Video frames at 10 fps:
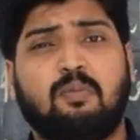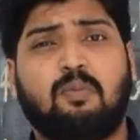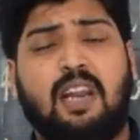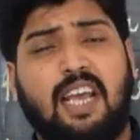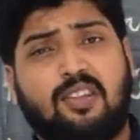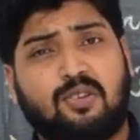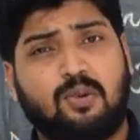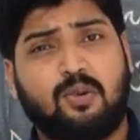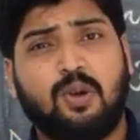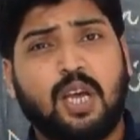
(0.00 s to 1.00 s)
likes
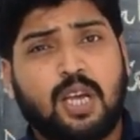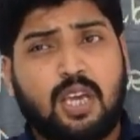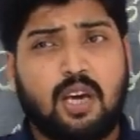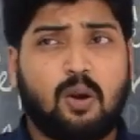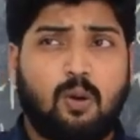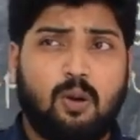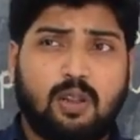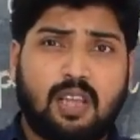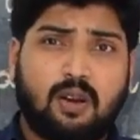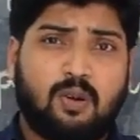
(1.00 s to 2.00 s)
to hear all
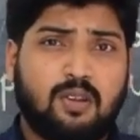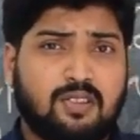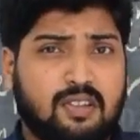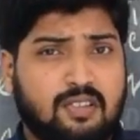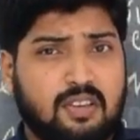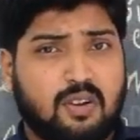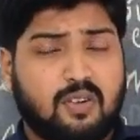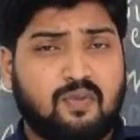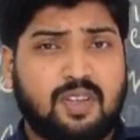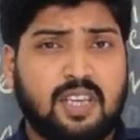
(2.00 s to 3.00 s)
the noises
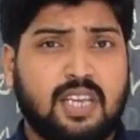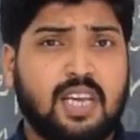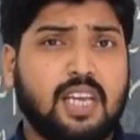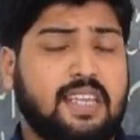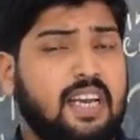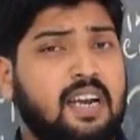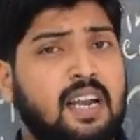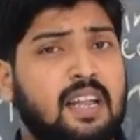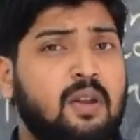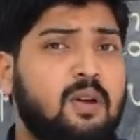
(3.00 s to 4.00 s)
of the jungle
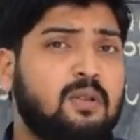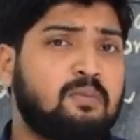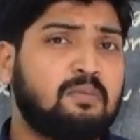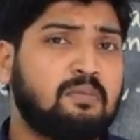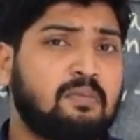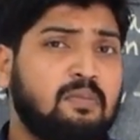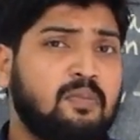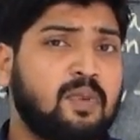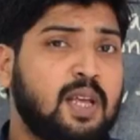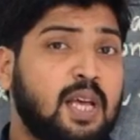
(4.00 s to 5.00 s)
and all.
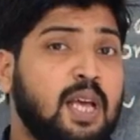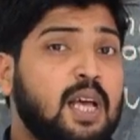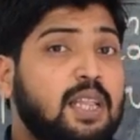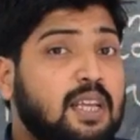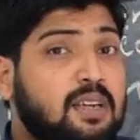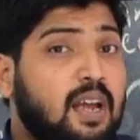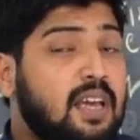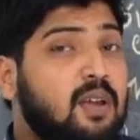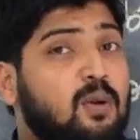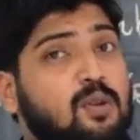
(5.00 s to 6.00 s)
The
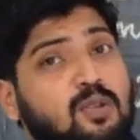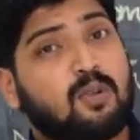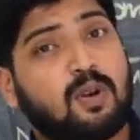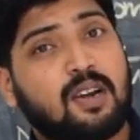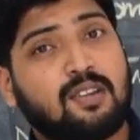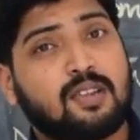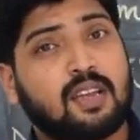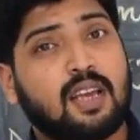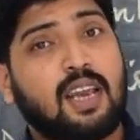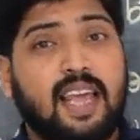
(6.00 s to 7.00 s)
tiger also
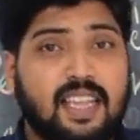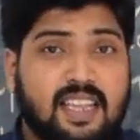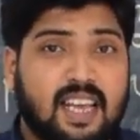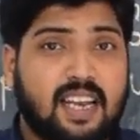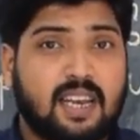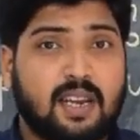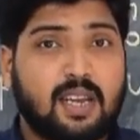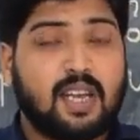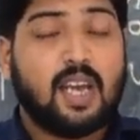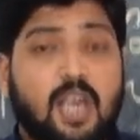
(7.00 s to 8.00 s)
once like
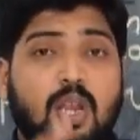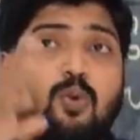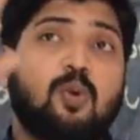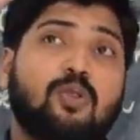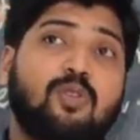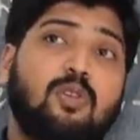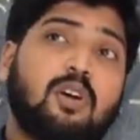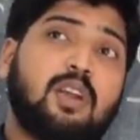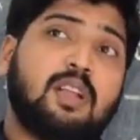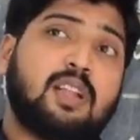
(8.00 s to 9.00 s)
that. It was
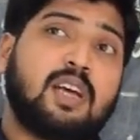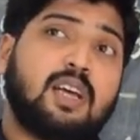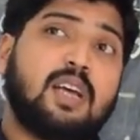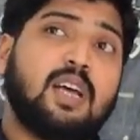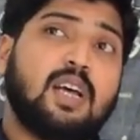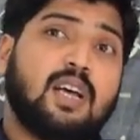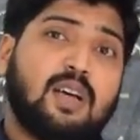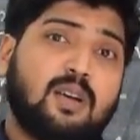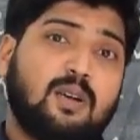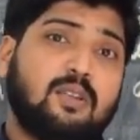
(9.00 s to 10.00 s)
hearing
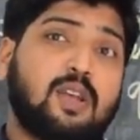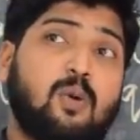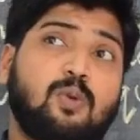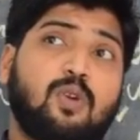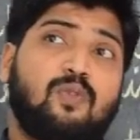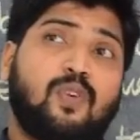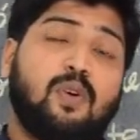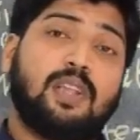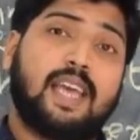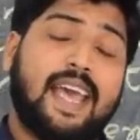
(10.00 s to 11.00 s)
the sounds of
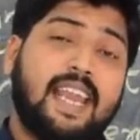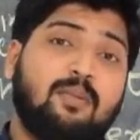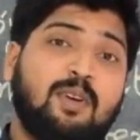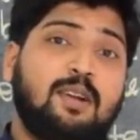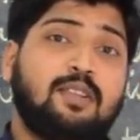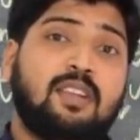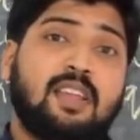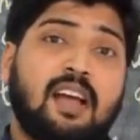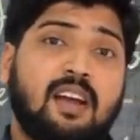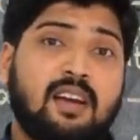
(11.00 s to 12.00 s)
all the animals in the
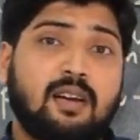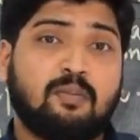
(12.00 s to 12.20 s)
jungle.